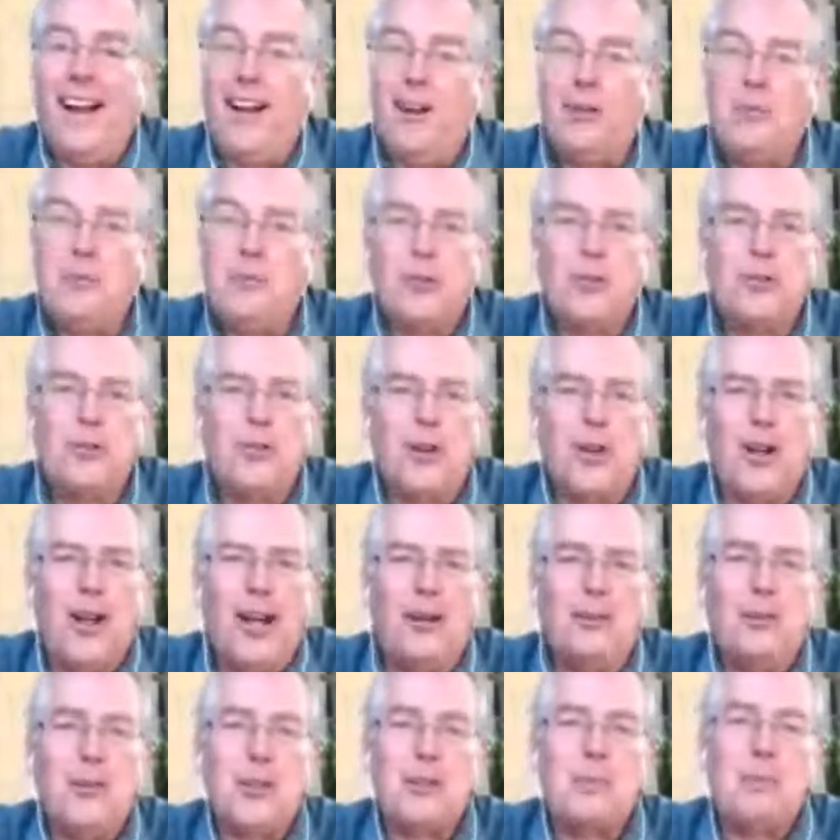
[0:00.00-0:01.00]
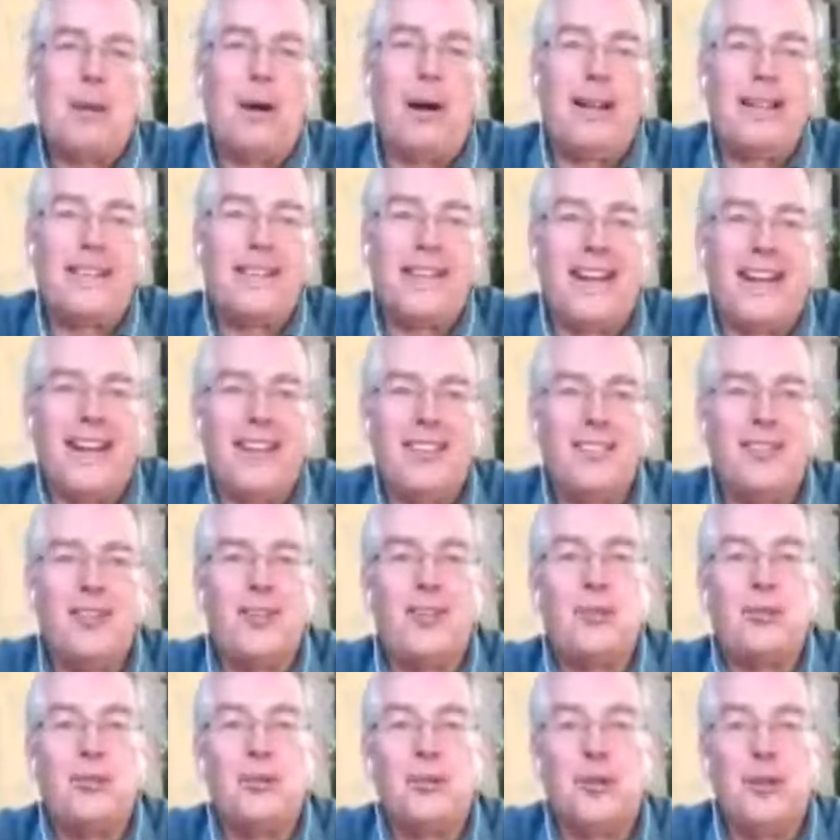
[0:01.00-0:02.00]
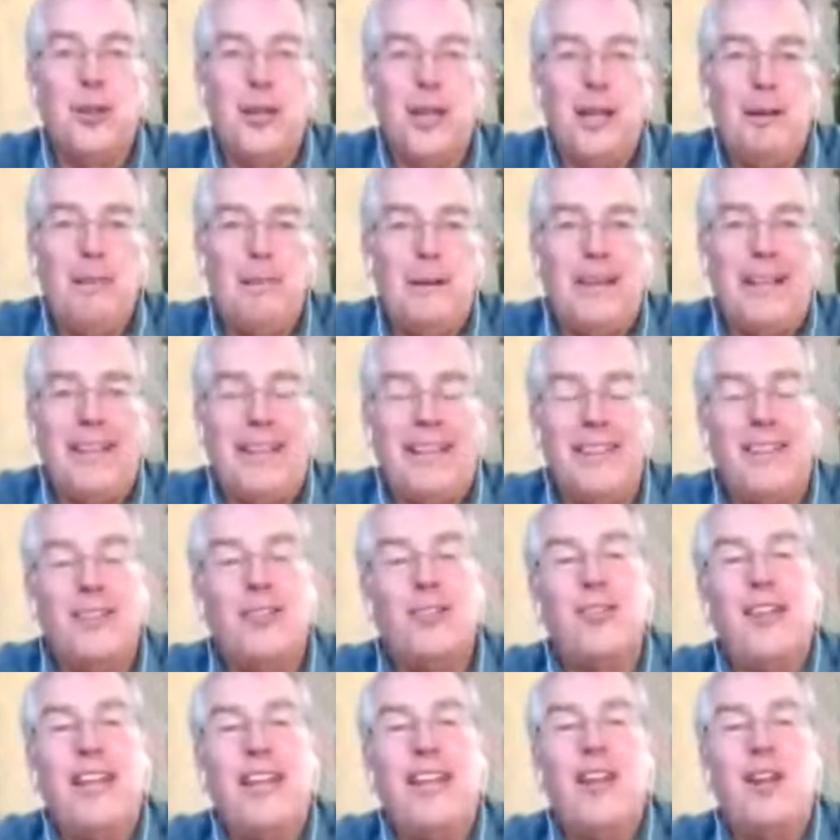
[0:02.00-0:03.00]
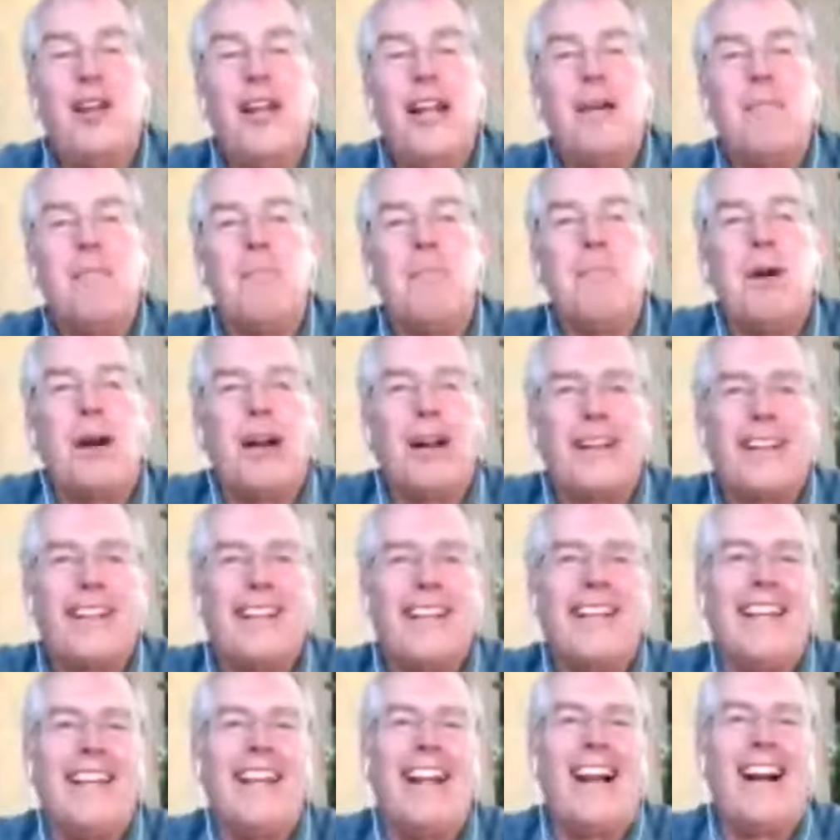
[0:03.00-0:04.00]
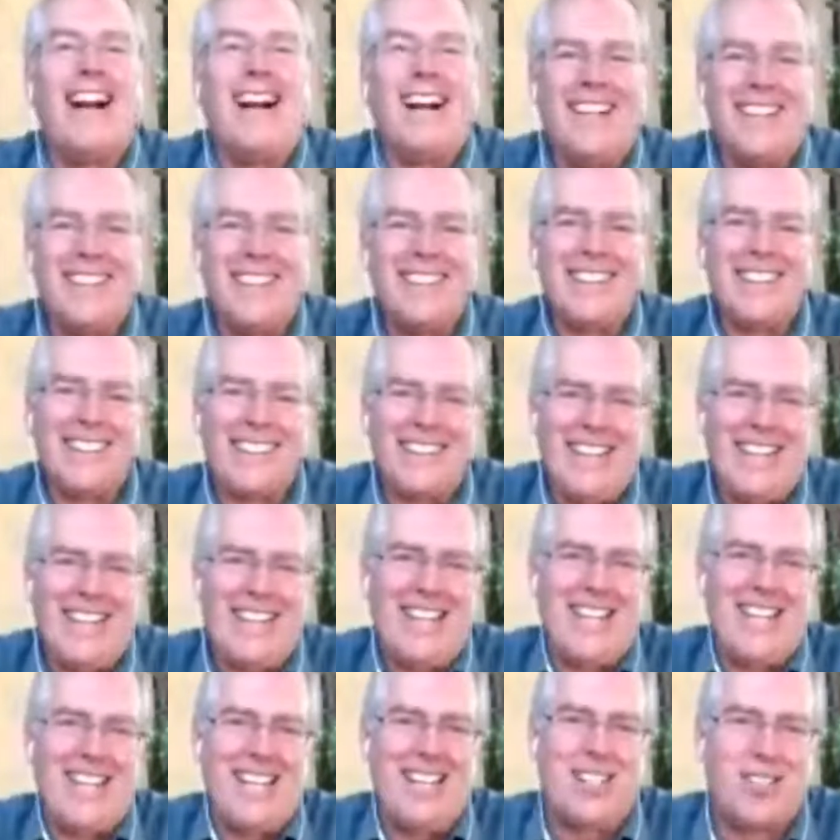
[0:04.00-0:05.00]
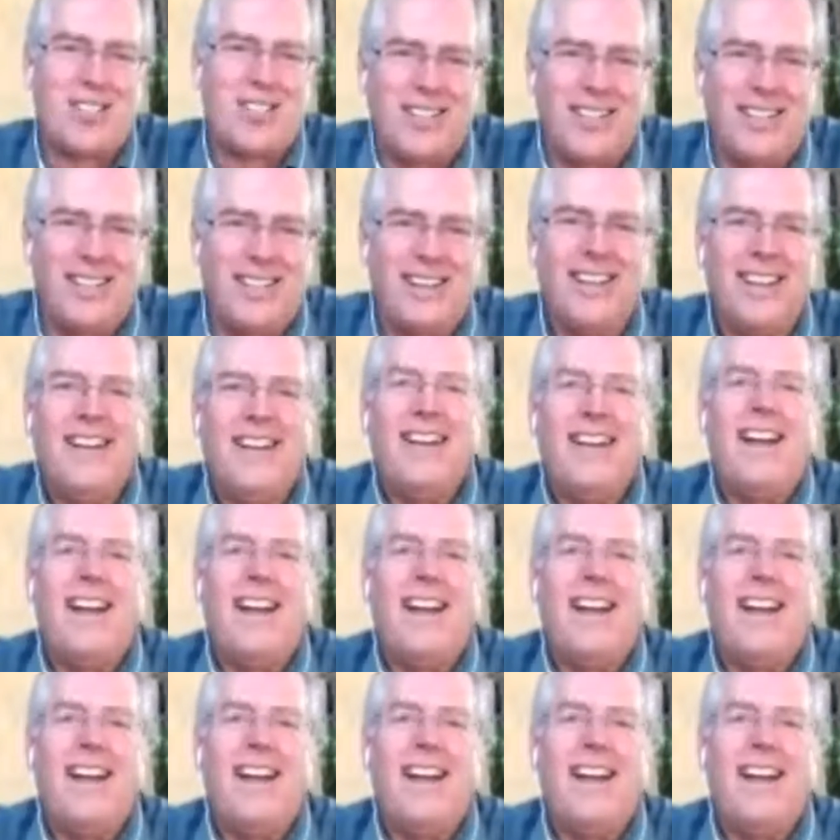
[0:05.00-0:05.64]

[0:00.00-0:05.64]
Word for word: I almost forgot which podcast this was going to be. This is Internet Marketing Unleashed.